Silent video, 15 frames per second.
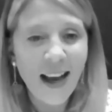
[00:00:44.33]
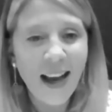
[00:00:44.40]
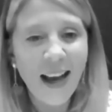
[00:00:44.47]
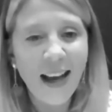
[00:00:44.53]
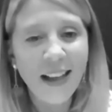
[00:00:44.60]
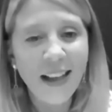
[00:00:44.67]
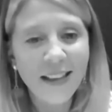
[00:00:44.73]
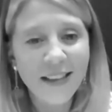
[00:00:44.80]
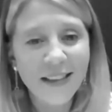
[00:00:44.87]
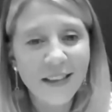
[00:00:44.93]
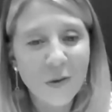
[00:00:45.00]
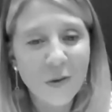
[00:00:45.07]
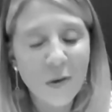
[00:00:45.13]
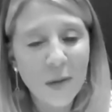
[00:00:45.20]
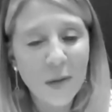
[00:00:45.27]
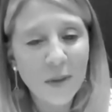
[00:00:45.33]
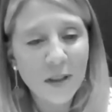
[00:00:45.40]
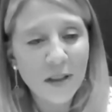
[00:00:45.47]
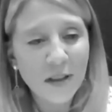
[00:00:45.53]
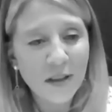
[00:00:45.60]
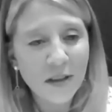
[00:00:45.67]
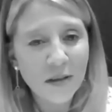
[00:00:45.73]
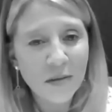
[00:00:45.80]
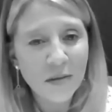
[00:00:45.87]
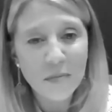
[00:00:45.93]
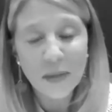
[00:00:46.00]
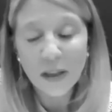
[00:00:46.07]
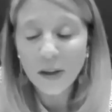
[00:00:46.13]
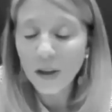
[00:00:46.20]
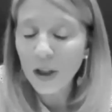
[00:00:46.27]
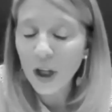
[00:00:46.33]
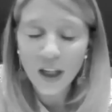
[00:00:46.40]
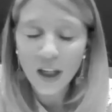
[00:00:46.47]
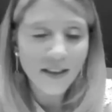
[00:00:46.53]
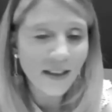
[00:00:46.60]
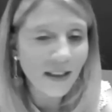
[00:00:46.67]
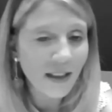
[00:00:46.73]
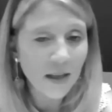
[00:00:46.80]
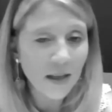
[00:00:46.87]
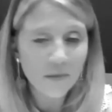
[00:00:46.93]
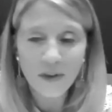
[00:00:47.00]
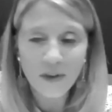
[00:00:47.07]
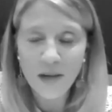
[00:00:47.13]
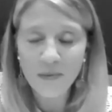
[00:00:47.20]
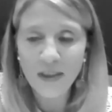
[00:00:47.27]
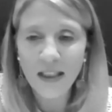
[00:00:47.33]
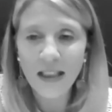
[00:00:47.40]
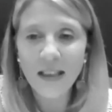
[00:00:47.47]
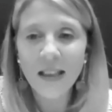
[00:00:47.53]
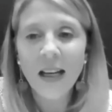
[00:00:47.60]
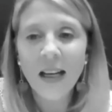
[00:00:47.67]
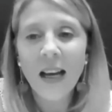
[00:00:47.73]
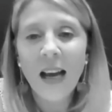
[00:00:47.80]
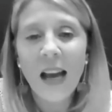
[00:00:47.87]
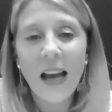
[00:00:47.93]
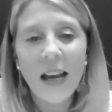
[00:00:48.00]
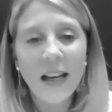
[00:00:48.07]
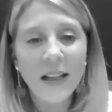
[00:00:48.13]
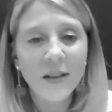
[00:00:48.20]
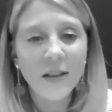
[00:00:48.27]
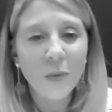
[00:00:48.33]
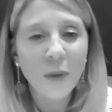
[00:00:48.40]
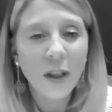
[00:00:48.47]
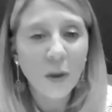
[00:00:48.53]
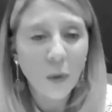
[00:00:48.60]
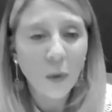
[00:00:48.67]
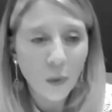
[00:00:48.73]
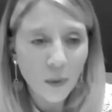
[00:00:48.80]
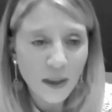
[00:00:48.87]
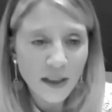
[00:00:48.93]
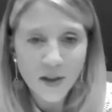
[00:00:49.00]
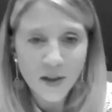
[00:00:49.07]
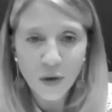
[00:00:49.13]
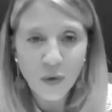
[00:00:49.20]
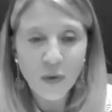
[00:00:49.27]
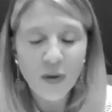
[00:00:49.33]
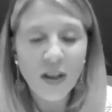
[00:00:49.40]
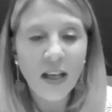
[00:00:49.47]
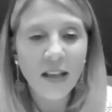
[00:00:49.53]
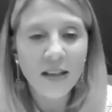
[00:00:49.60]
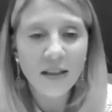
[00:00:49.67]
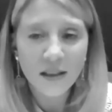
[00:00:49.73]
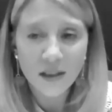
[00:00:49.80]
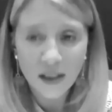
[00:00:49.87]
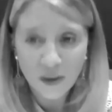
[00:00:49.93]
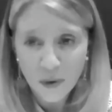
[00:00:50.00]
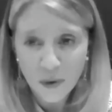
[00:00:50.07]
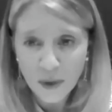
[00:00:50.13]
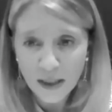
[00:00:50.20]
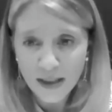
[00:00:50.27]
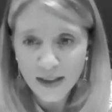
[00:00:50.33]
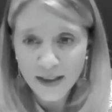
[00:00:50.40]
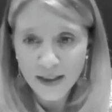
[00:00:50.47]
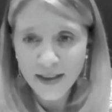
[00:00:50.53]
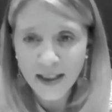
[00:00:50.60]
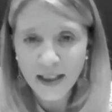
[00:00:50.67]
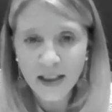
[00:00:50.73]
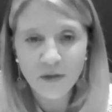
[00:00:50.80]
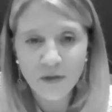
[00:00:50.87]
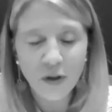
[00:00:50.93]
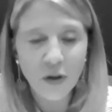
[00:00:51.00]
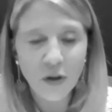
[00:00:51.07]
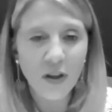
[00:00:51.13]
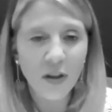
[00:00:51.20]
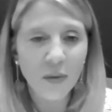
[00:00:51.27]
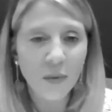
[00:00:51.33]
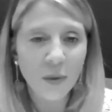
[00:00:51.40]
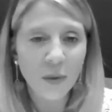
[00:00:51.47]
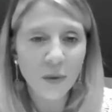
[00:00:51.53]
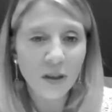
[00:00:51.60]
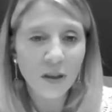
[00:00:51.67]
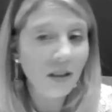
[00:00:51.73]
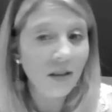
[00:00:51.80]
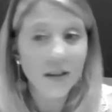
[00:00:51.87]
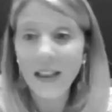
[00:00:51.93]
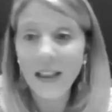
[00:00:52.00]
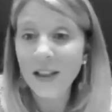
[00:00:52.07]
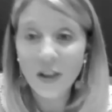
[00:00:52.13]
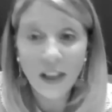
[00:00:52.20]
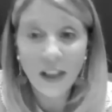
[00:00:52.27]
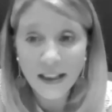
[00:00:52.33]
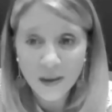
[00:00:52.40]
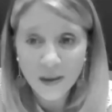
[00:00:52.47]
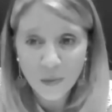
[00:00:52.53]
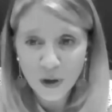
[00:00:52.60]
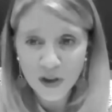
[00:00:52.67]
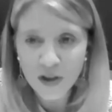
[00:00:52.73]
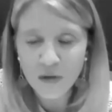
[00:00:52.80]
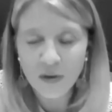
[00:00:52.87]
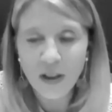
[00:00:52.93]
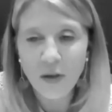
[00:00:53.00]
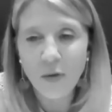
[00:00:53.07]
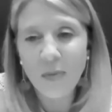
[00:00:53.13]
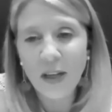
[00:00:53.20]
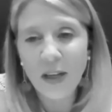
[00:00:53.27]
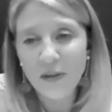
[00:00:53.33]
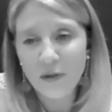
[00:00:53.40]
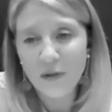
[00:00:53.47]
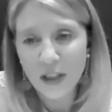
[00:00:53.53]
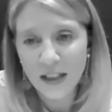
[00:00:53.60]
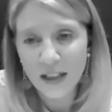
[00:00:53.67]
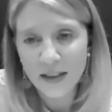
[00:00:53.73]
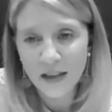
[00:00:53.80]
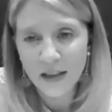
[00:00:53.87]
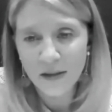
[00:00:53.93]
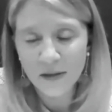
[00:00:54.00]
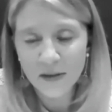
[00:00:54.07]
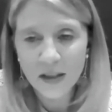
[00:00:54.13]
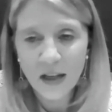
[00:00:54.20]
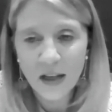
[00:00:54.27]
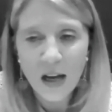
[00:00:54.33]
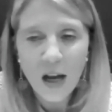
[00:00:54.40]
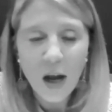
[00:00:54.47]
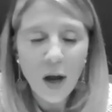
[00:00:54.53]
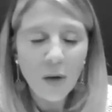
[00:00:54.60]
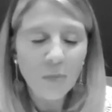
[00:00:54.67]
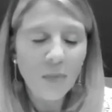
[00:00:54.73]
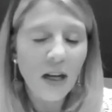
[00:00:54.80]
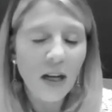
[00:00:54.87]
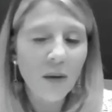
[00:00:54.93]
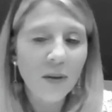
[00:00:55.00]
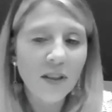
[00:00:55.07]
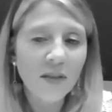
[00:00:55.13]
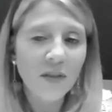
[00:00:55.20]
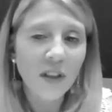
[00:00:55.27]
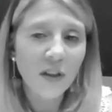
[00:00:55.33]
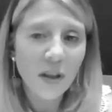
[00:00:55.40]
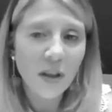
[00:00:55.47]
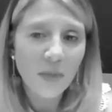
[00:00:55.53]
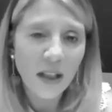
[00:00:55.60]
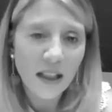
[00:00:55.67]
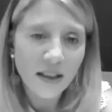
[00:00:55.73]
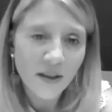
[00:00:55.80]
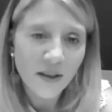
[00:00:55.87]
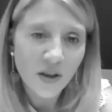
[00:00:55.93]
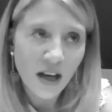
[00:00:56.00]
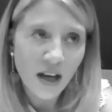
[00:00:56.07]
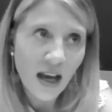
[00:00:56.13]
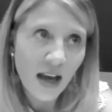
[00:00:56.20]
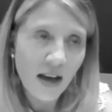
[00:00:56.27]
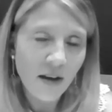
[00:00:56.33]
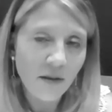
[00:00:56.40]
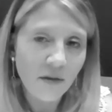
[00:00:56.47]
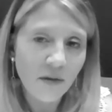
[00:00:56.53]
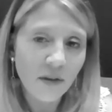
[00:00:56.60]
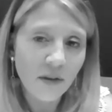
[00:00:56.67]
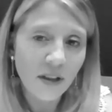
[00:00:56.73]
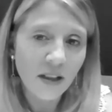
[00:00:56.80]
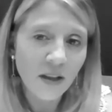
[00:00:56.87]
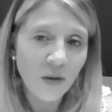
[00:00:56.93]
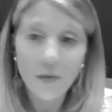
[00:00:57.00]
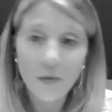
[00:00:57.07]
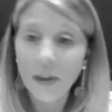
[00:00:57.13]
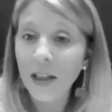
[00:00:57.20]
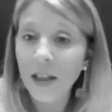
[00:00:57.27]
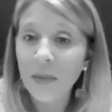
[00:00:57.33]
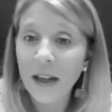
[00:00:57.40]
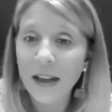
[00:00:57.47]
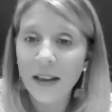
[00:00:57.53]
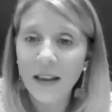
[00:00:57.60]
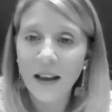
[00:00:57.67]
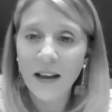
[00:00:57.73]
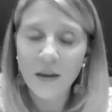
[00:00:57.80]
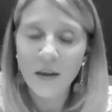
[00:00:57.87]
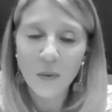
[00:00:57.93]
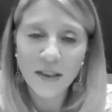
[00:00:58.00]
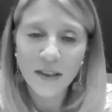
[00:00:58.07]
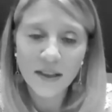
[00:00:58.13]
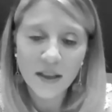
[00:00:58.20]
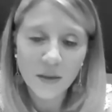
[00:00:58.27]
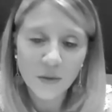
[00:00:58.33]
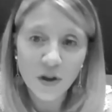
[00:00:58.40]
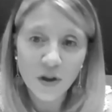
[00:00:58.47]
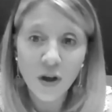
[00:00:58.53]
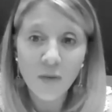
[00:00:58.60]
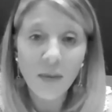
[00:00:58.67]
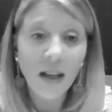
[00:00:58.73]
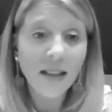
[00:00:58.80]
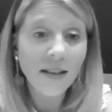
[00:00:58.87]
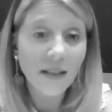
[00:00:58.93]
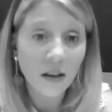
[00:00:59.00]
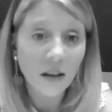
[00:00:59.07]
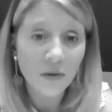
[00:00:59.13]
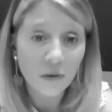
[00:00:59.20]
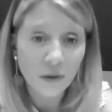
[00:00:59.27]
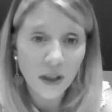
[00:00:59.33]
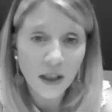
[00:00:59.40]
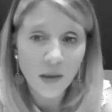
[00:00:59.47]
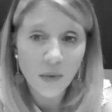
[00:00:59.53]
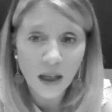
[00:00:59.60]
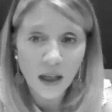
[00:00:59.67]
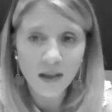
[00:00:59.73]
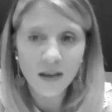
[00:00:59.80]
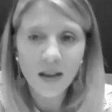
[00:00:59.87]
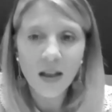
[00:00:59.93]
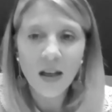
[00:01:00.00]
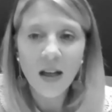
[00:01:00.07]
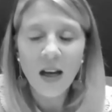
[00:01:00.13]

I grew up in a middle-class income family, and we always knew that if we wanted to study further, we would need to get a bursary or pay for it ourselves. But I was very blessed to have already back then the wisdom to know myself really well.